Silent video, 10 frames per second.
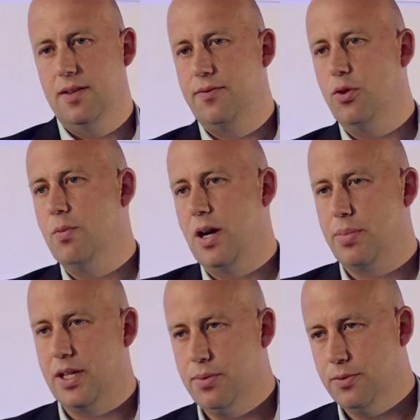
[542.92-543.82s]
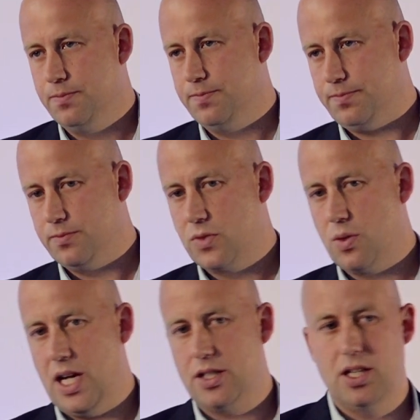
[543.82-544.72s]
inform our people,
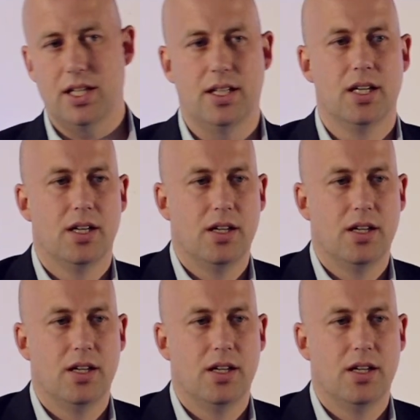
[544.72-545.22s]
to actually